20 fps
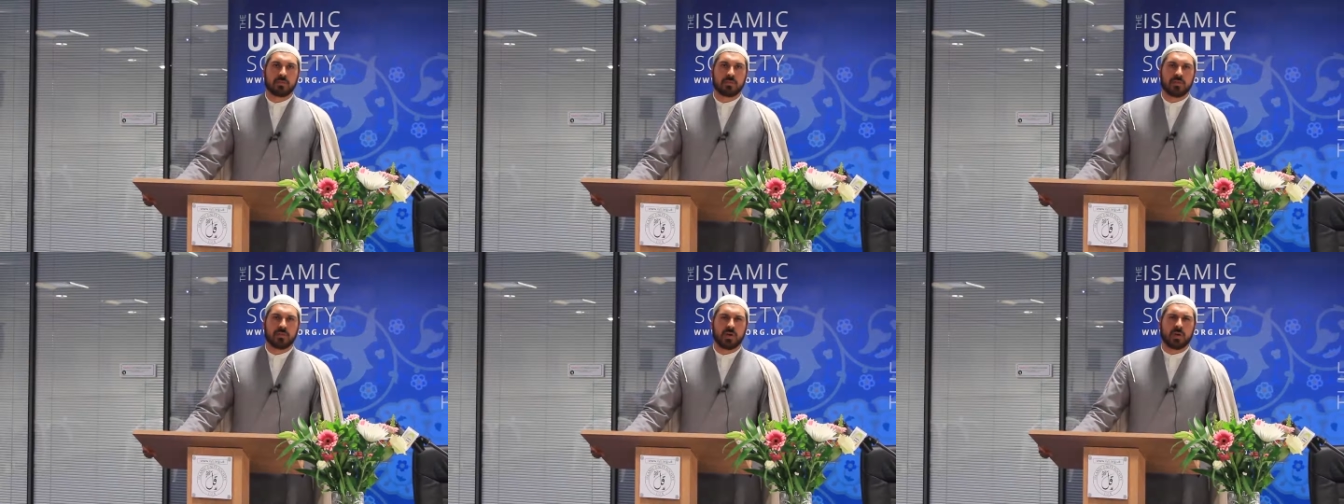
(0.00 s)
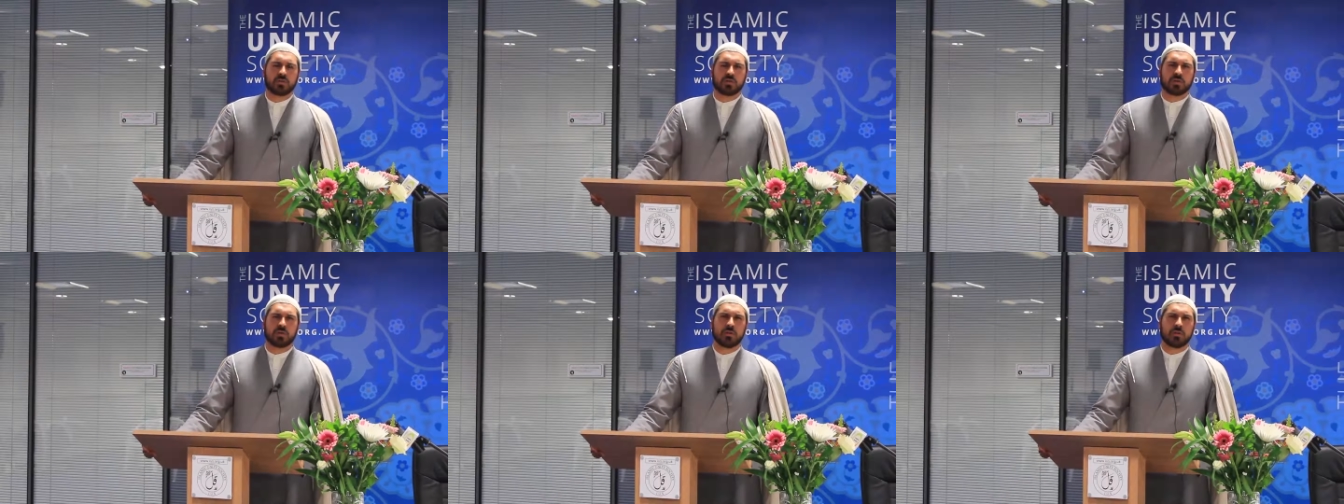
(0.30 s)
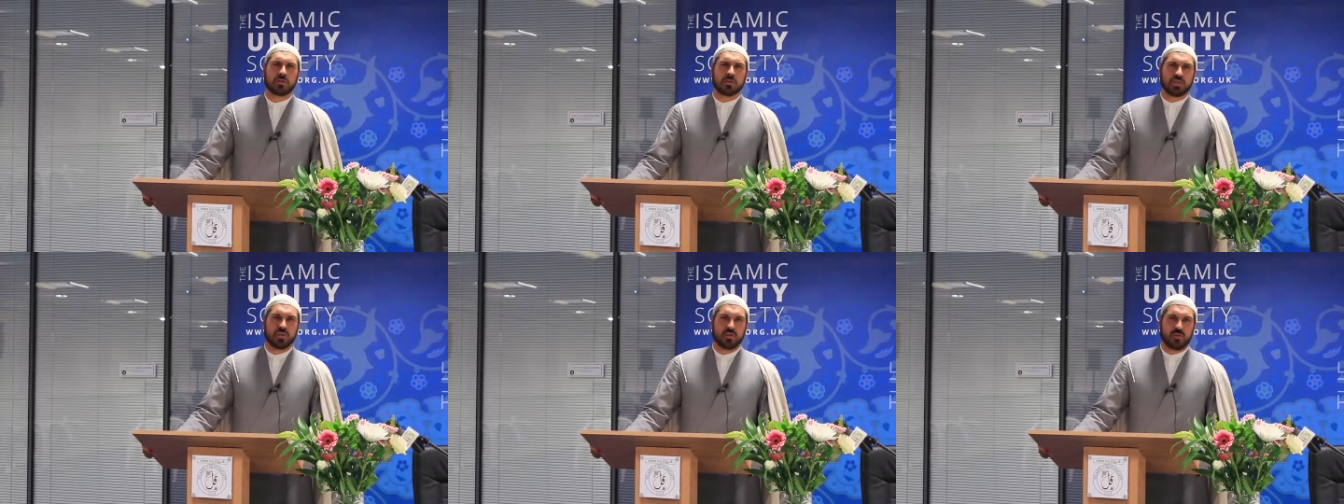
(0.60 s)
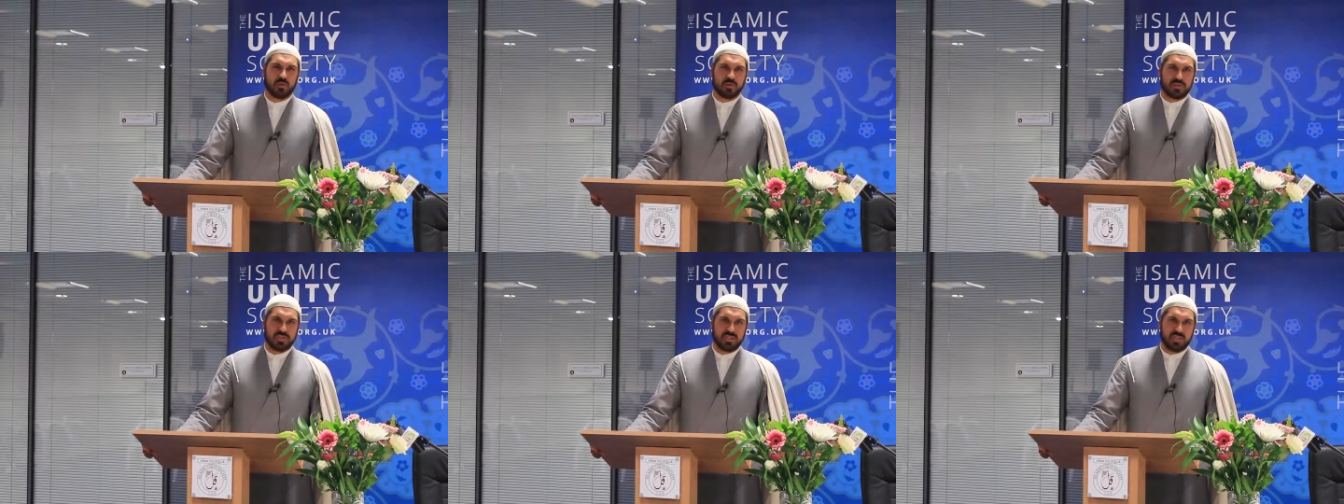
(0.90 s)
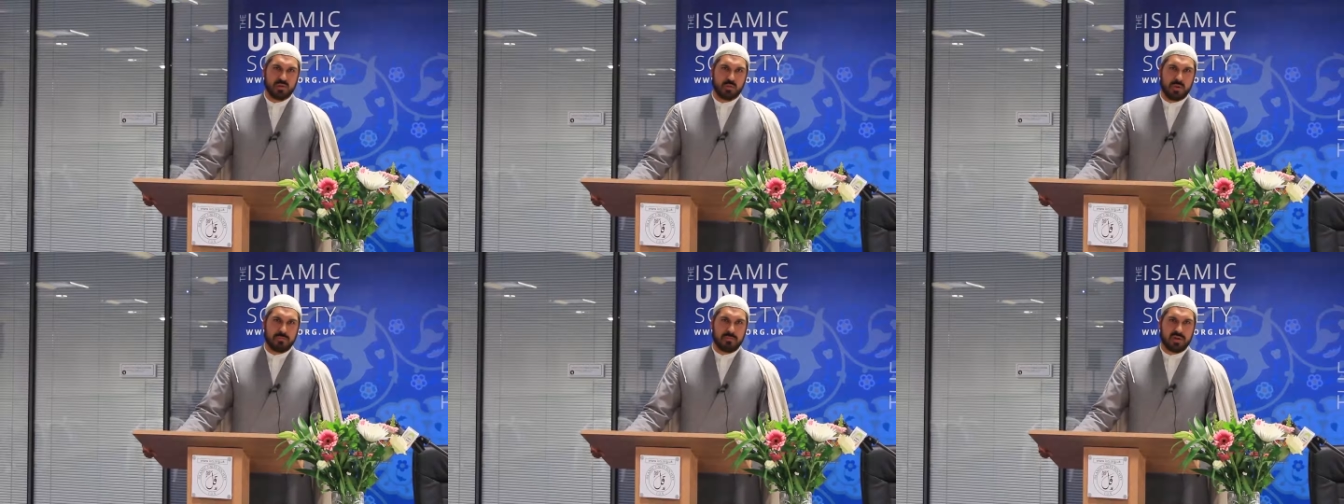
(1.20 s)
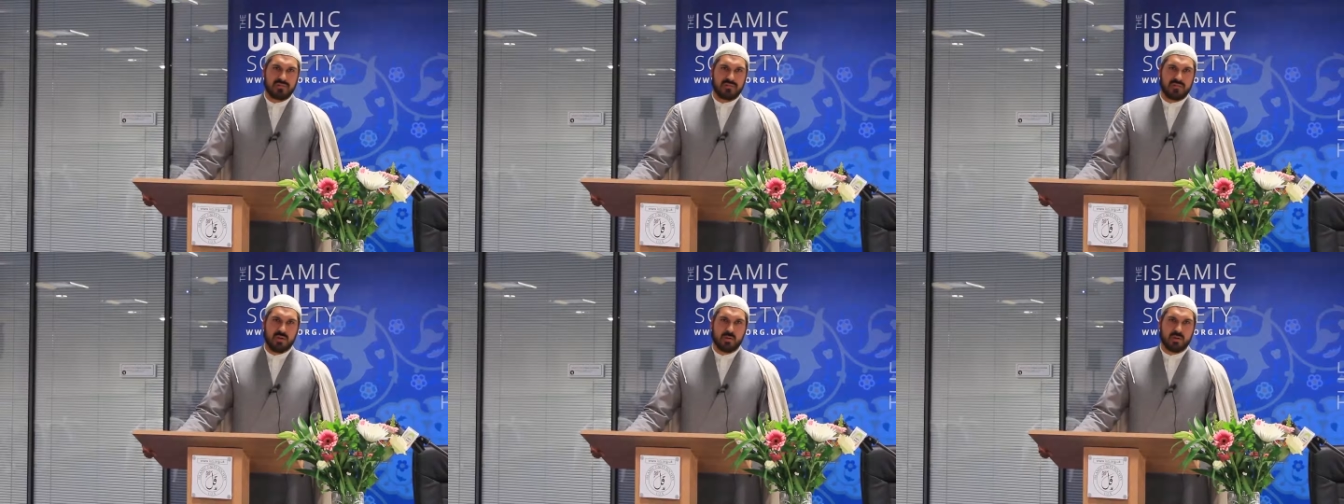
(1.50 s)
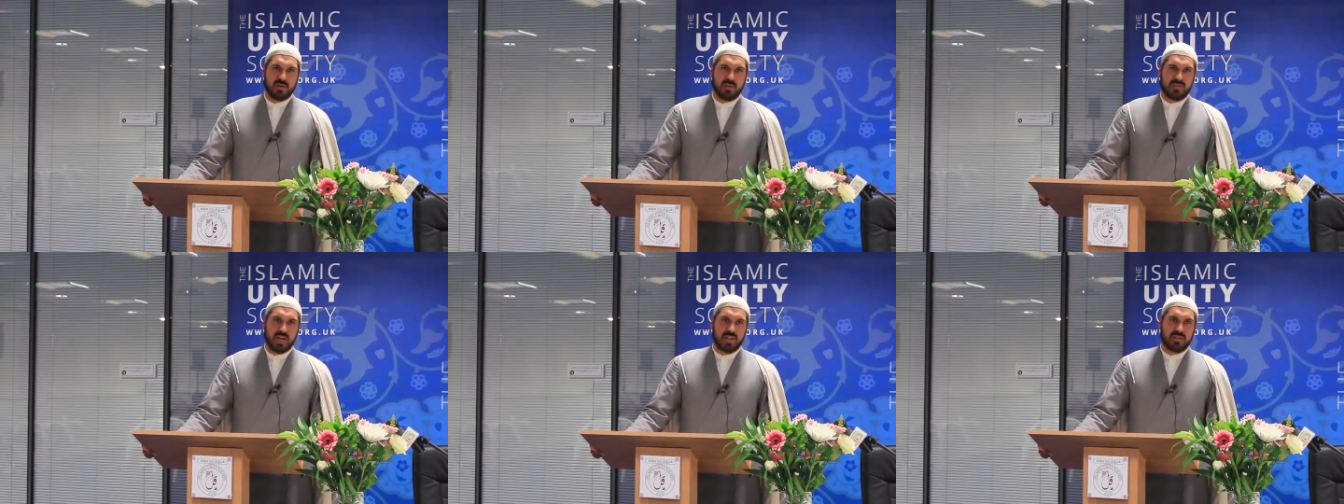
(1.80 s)
Don't look towards the women
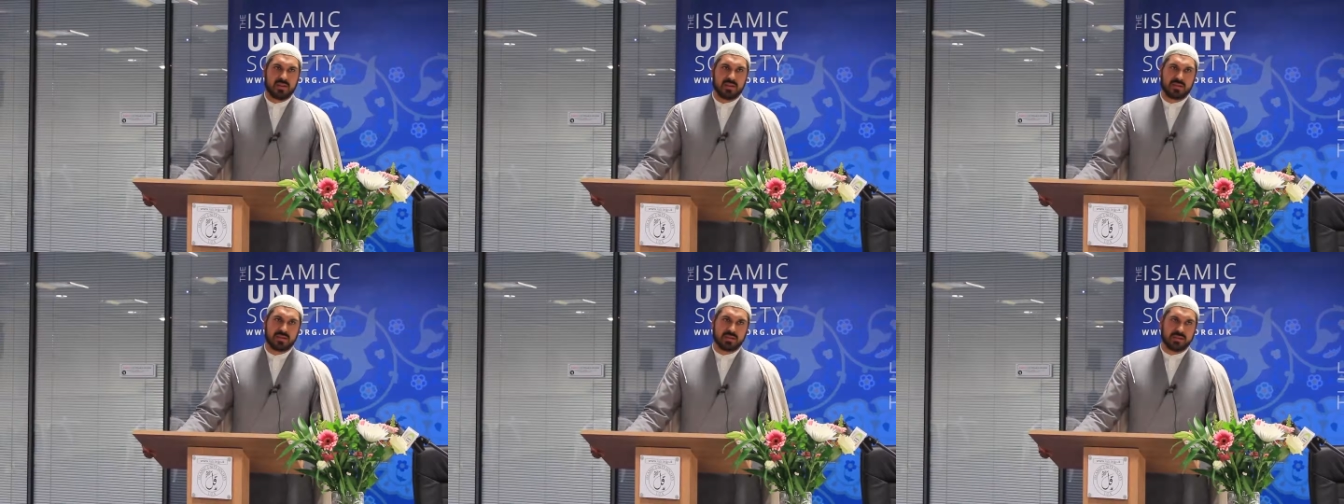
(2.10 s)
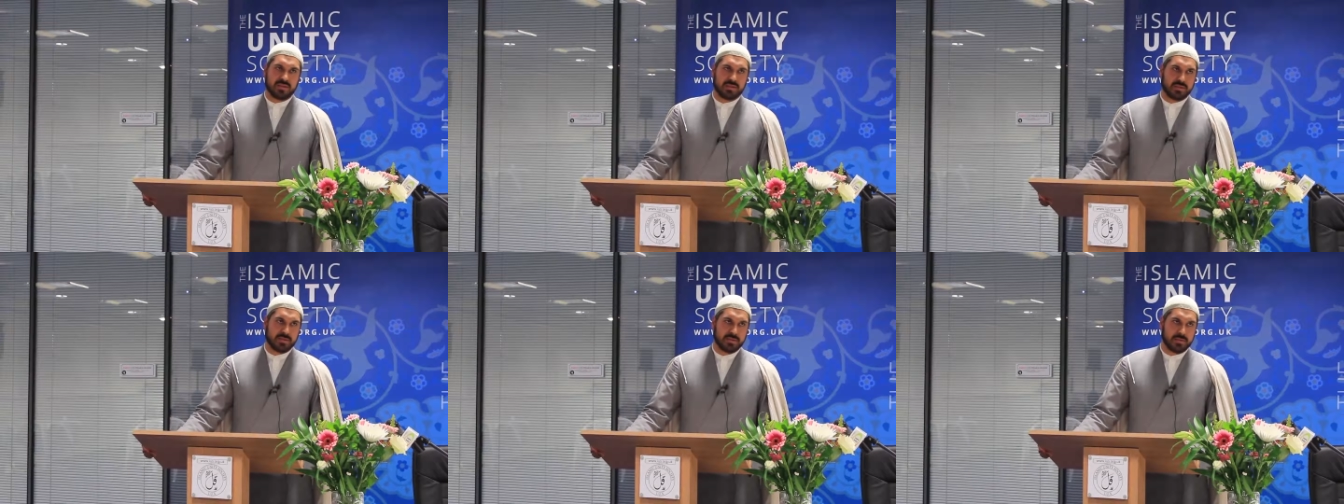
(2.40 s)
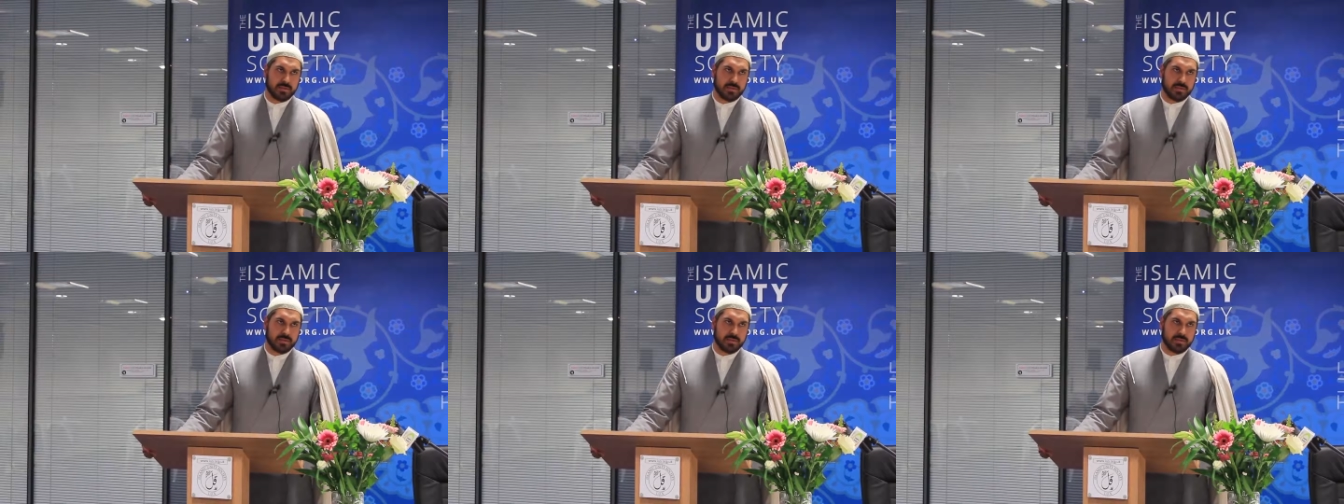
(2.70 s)
folk of others.